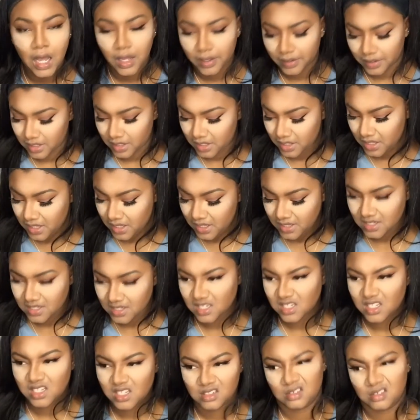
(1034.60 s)

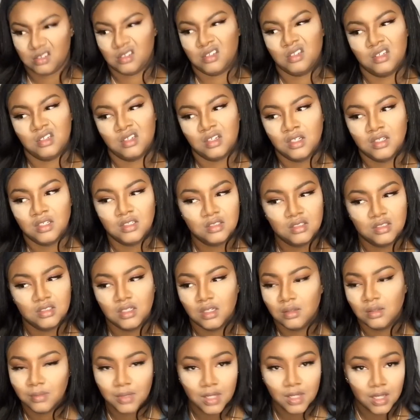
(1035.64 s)
Kiss,
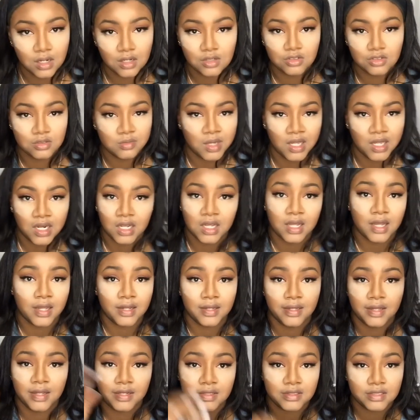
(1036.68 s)
some kind of dramatic
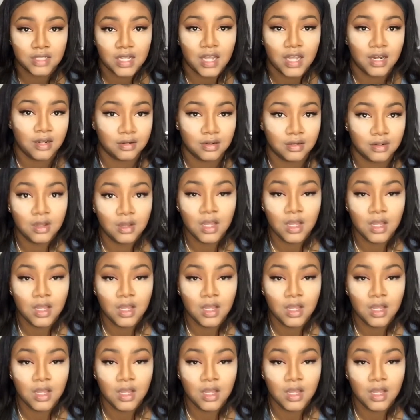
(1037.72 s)
eyelash. I don't know.